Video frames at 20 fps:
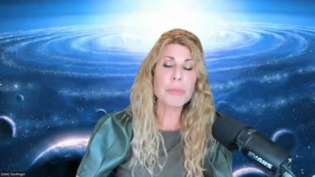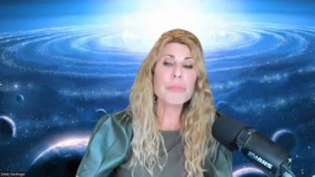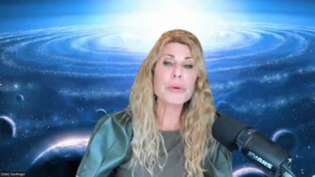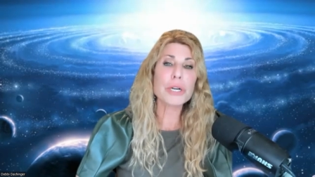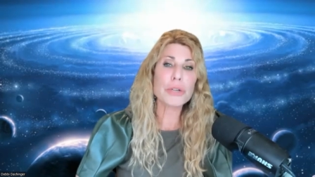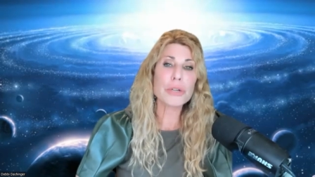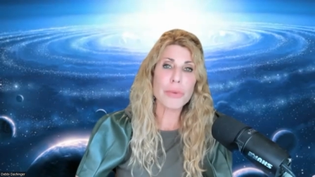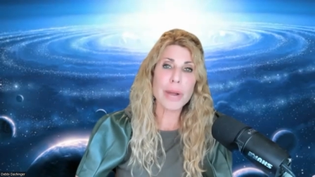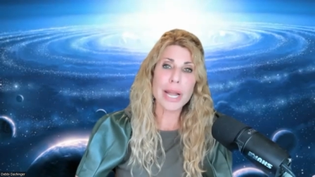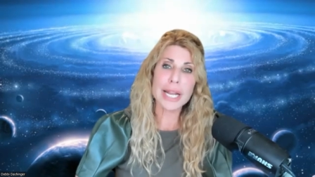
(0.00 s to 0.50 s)
a
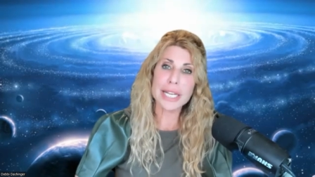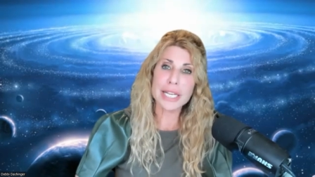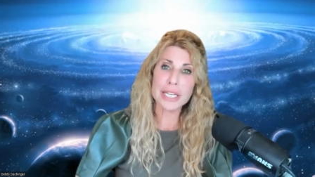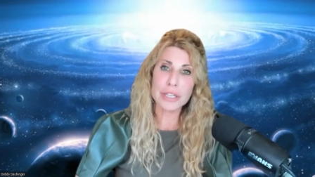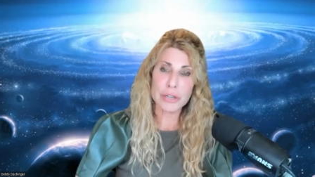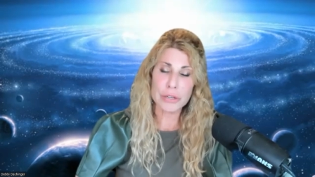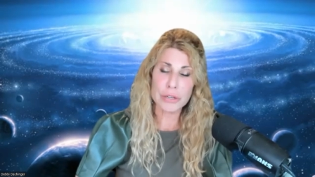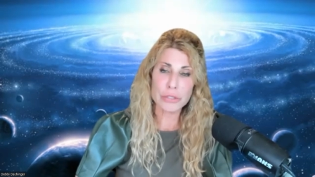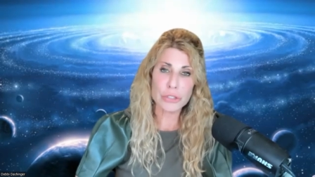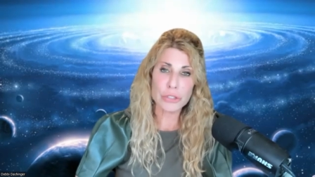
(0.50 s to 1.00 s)
book writing
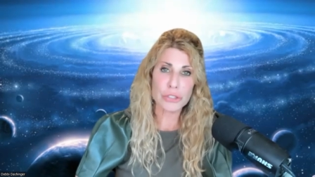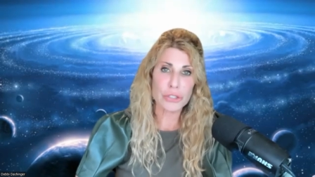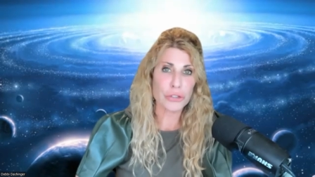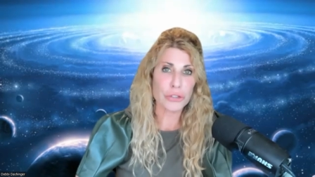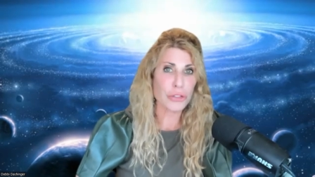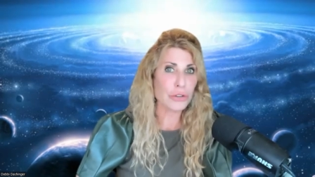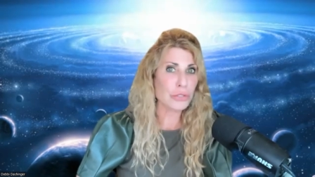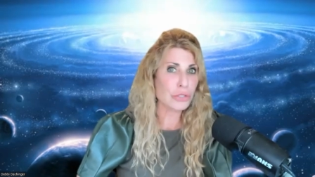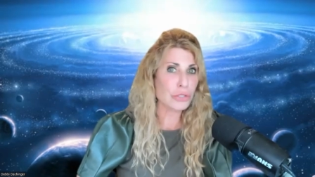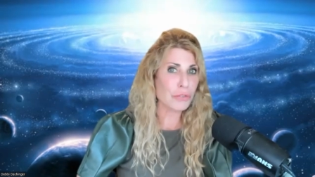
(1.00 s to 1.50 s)
coach to
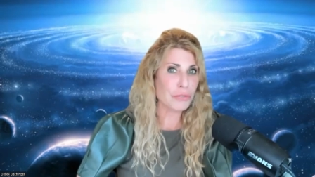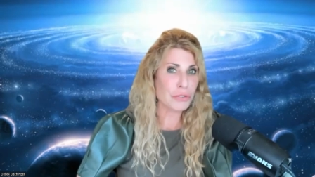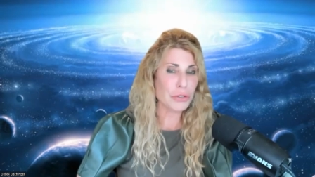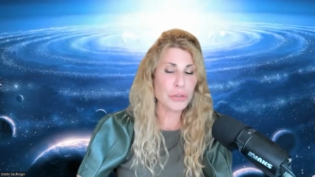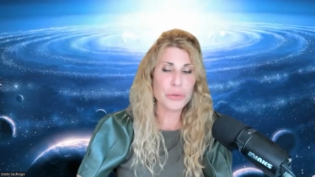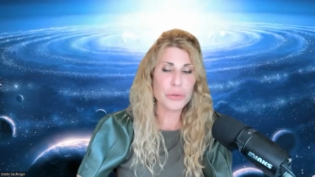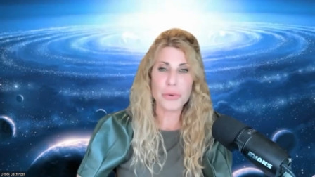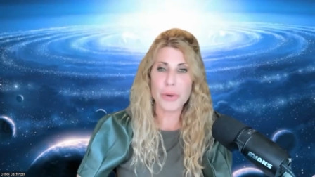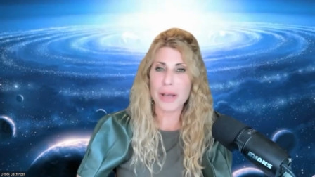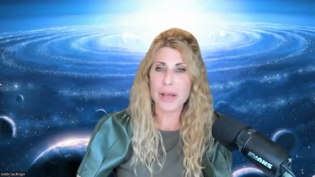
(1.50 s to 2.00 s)
those of
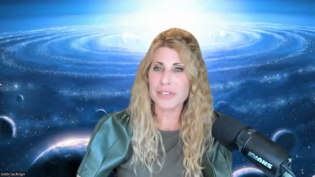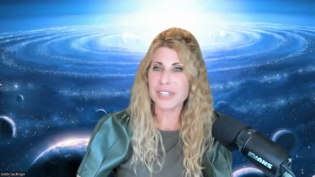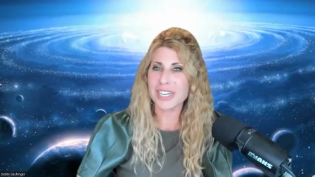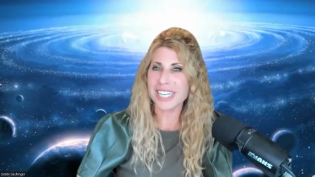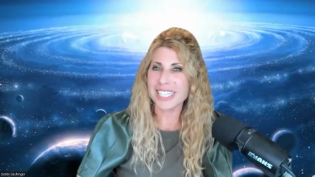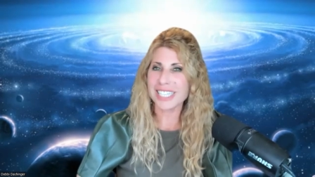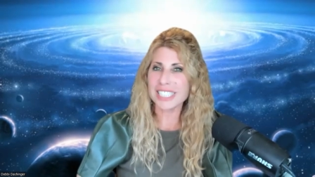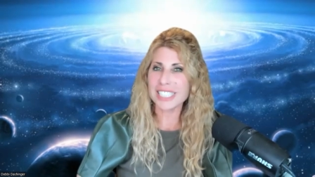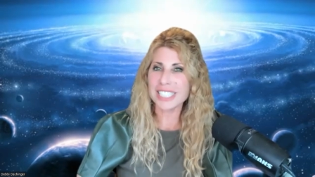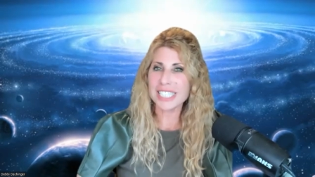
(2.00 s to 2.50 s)
you who have an
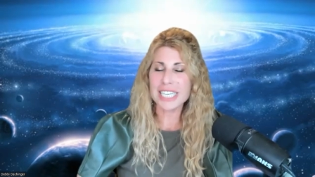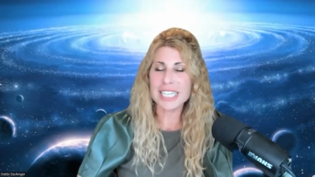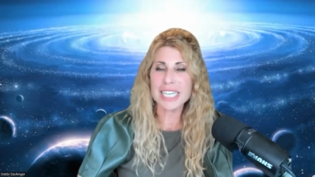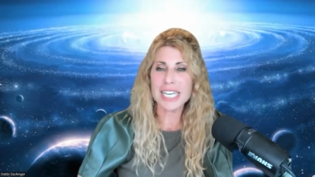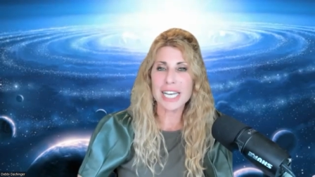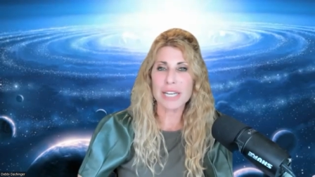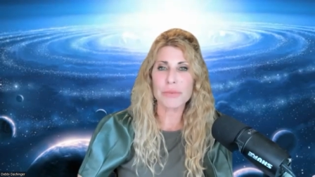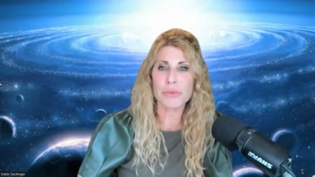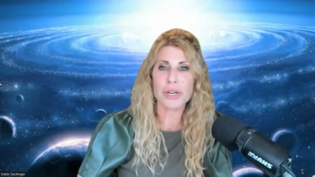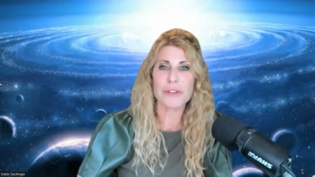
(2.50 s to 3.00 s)

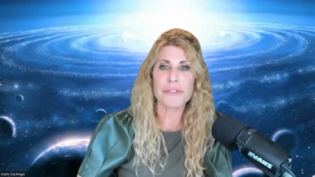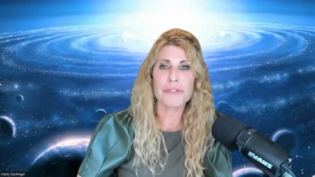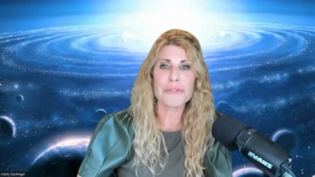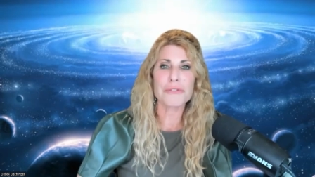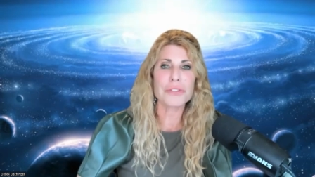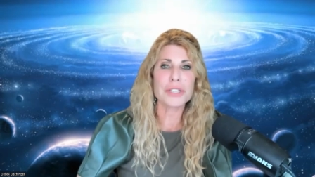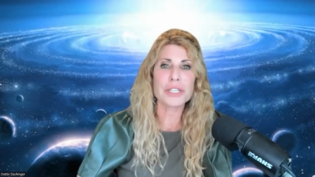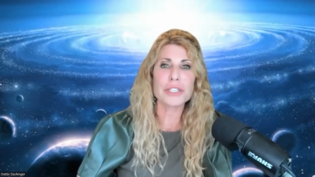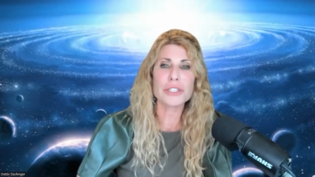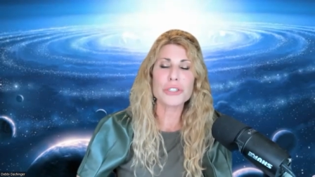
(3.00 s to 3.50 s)
idea and want to
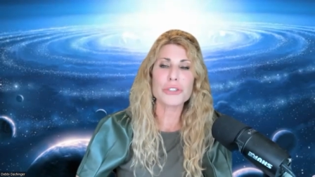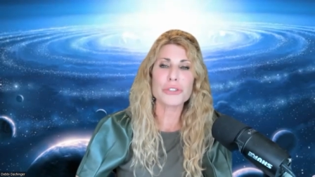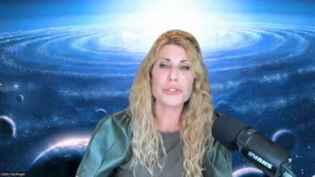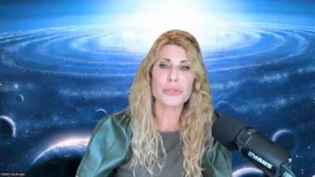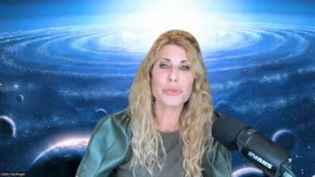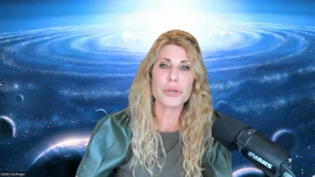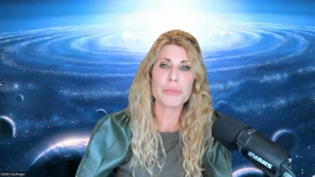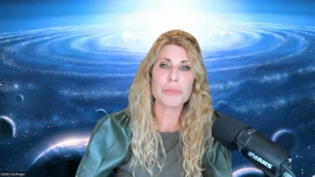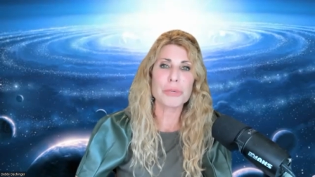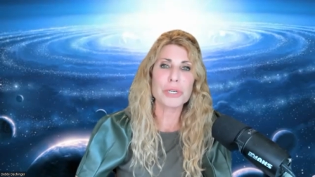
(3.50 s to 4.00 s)
finish
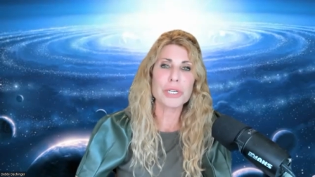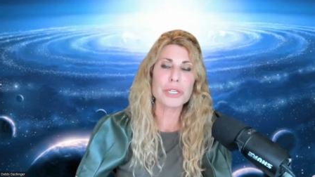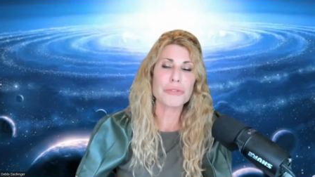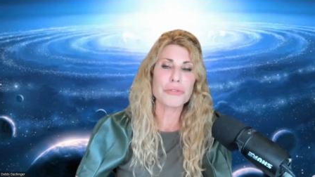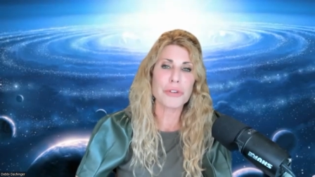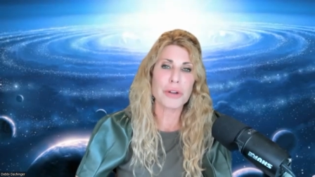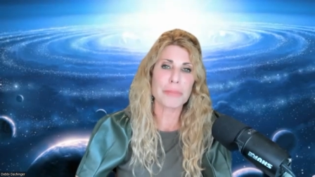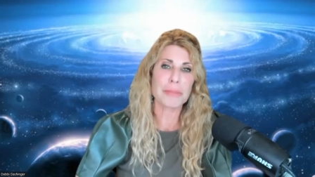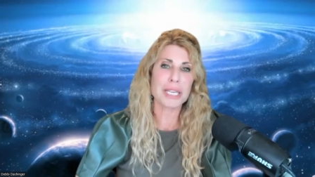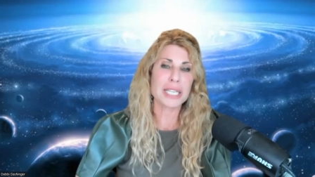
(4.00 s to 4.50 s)
your book
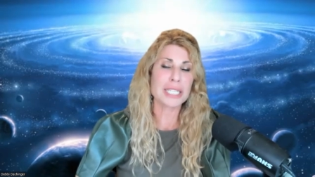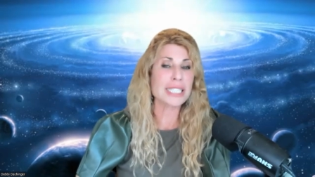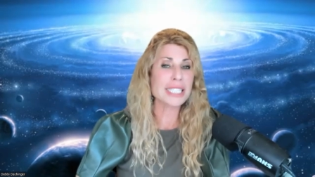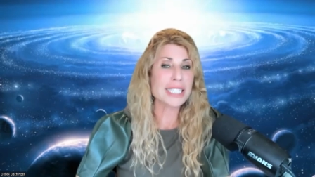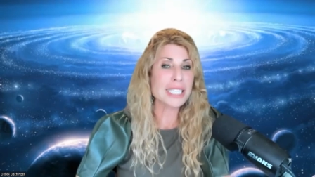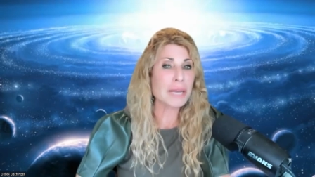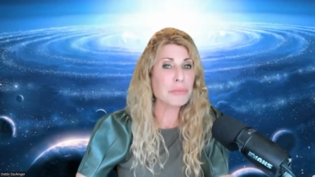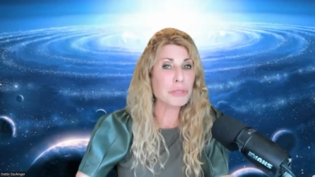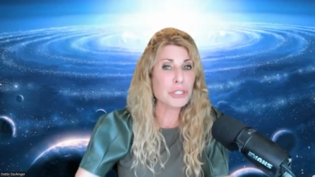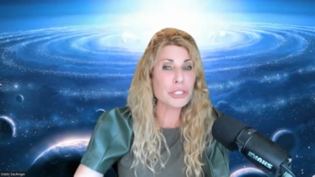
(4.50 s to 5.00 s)
from
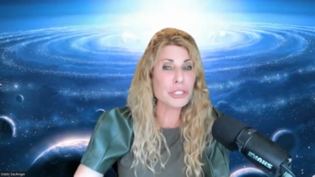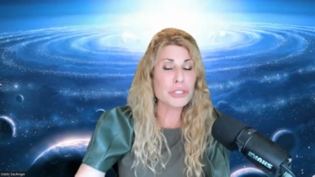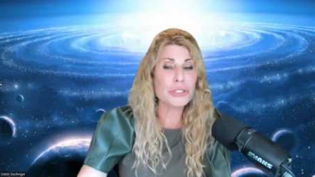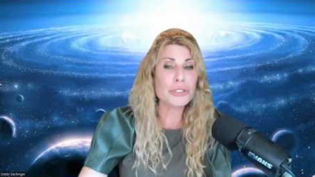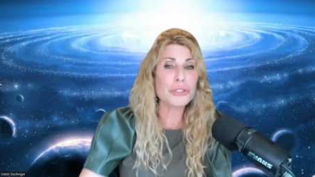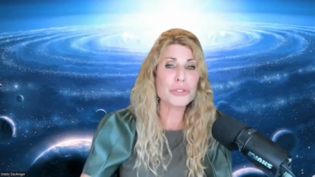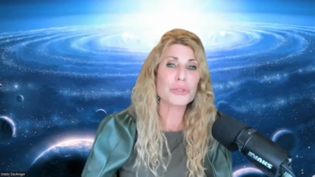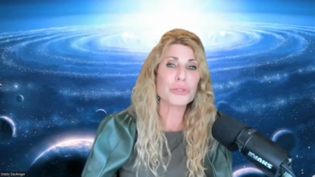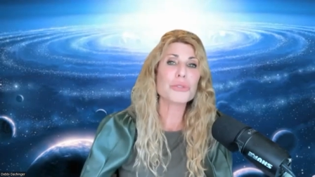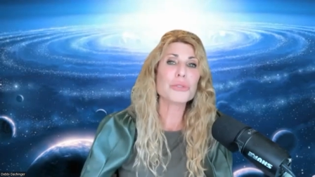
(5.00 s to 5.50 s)

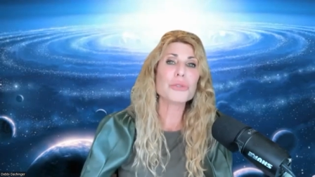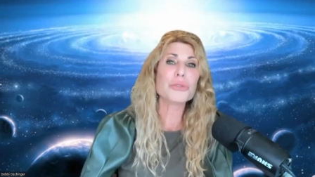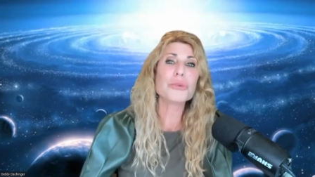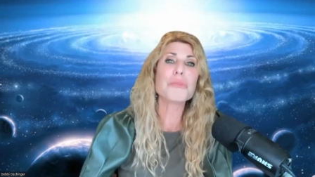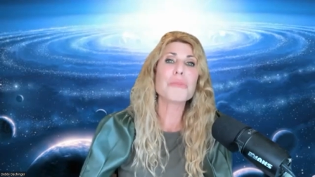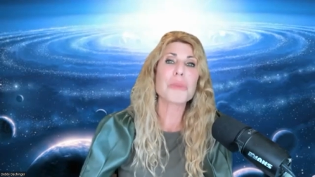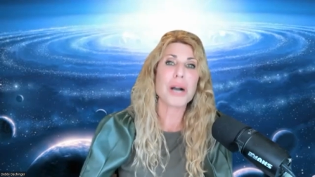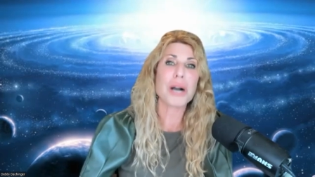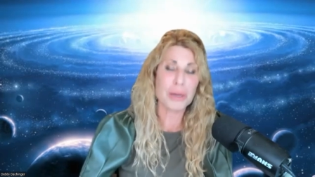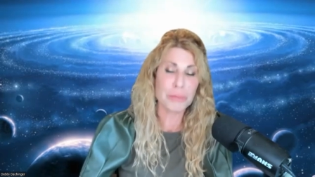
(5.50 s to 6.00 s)
inception
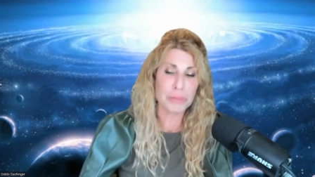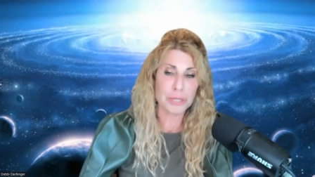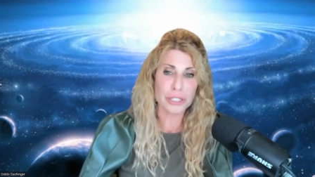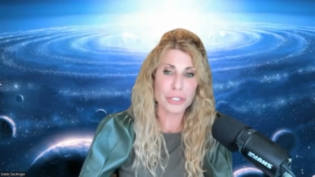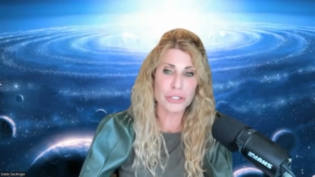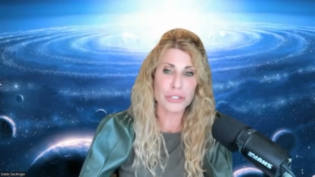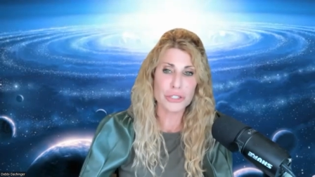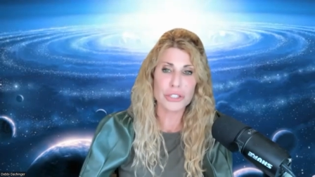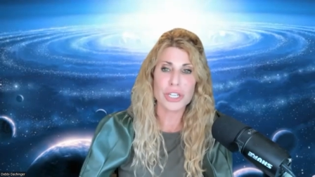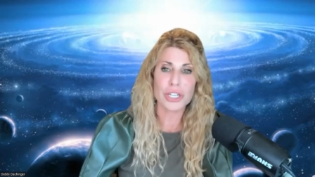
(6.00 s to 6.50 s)
to
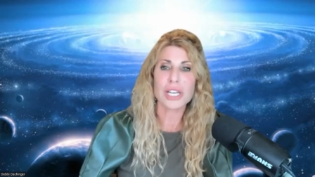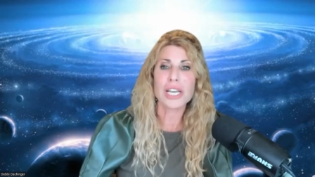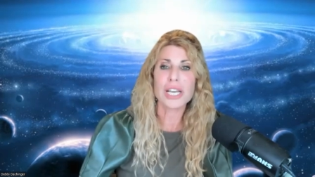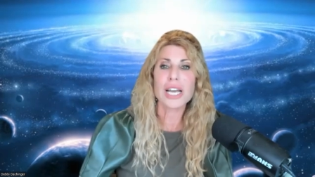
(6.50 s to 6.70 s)
publish.